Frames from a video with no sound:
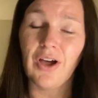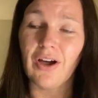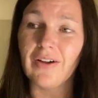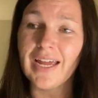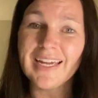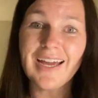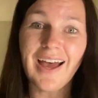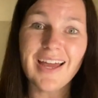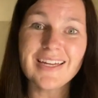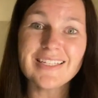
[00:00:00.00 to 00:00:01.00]
All right,
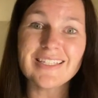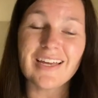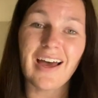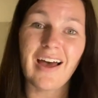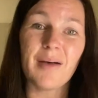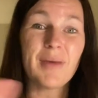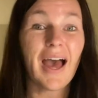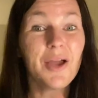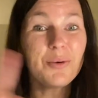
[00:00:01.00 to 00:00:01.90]
guys, I